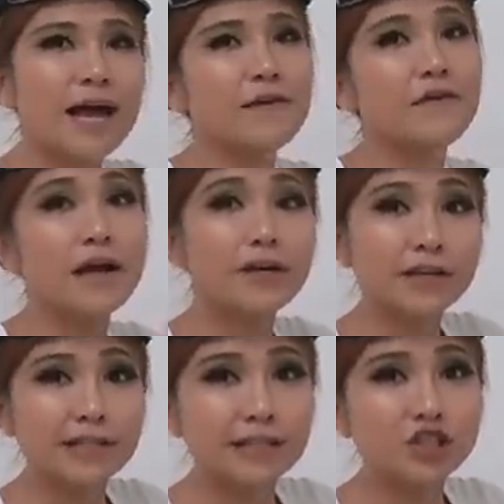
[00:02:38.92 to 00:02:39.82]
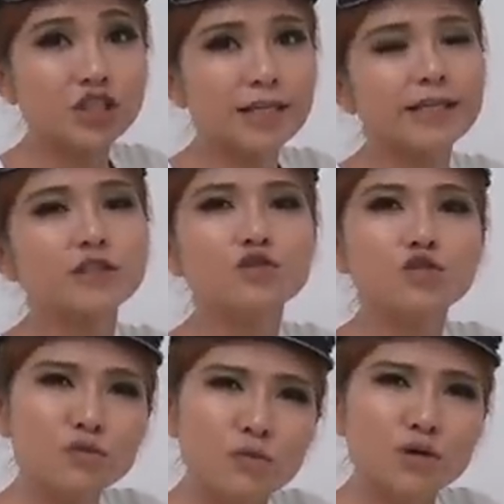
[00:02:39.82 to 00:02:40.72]
I have air conditioning in
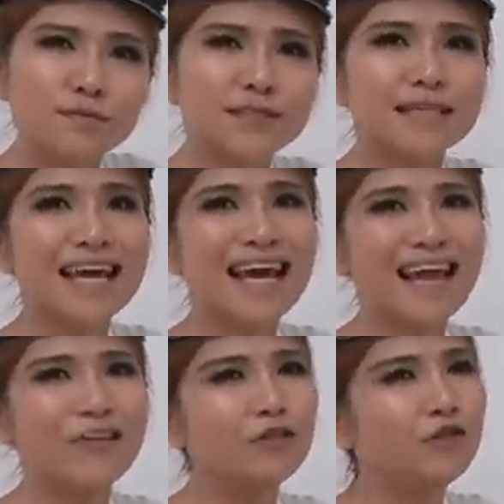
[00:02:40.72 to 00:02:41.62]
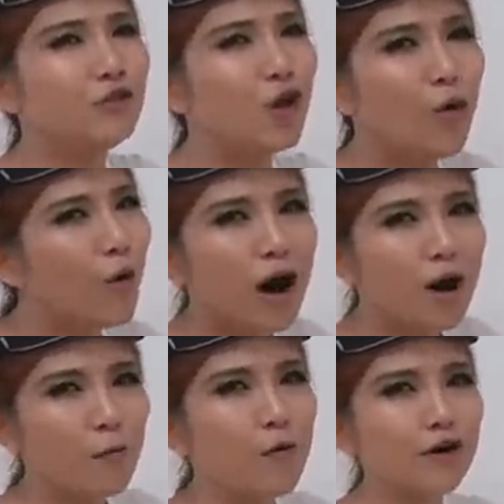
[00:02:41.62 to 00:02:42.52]
two rooms and no
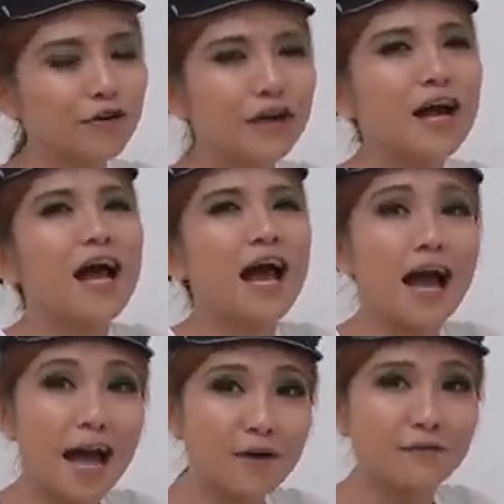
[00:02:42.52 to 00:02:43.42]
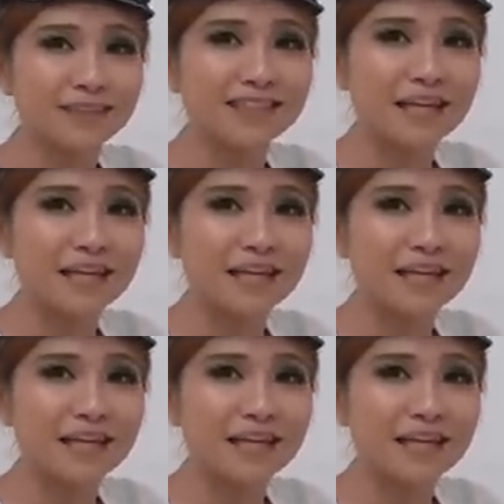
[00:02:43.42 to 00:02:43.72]
hot water. I'll fix